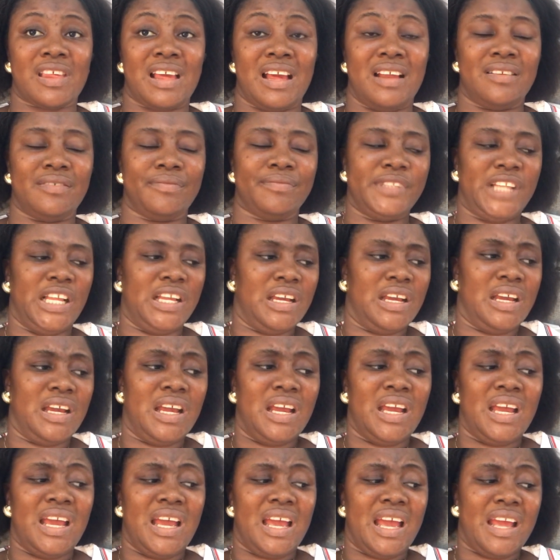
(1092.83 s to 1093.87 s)
And
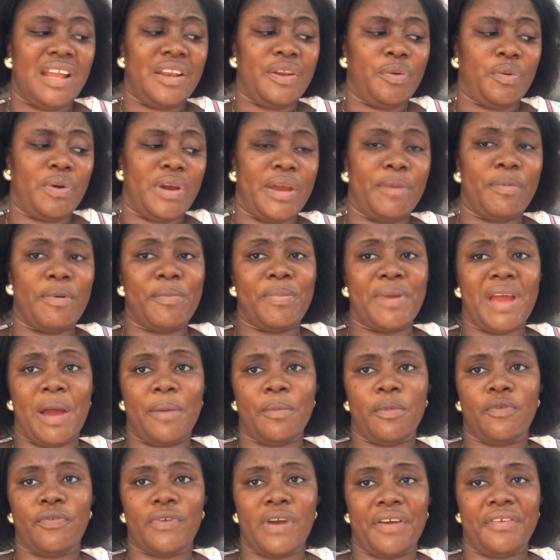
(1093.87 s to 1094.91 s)
anyway, maybe
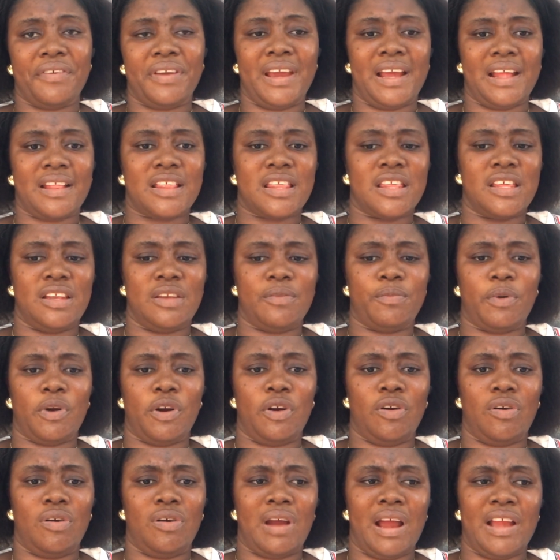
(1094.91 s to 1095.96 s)
I'm overreacting,
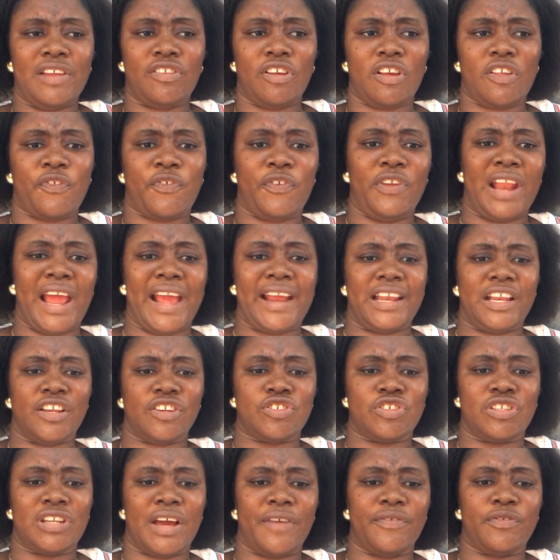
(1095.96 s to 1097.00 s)
but I just feel like they
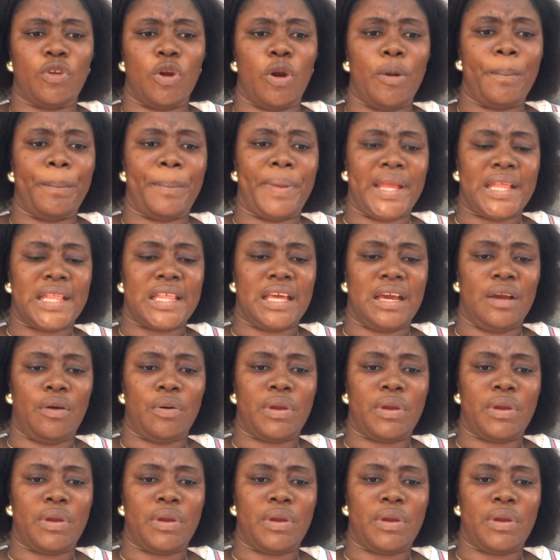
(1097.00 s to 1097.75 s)
should have done better.